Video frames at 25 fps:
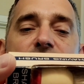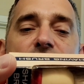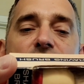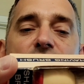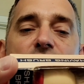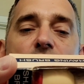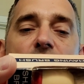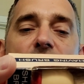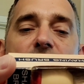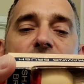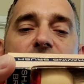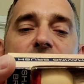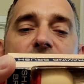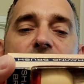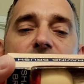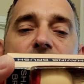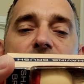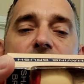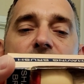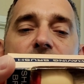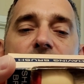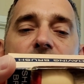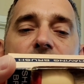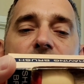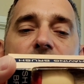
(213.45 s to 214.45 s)
New York,
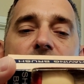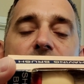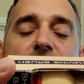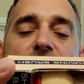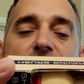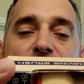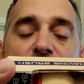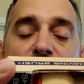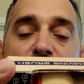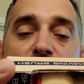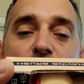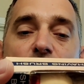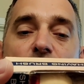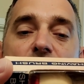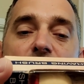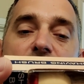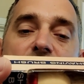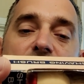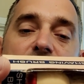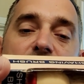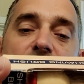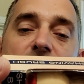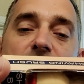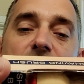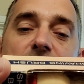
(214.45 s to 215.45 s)
New
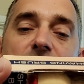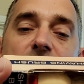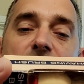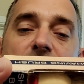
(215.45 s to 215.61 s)
York.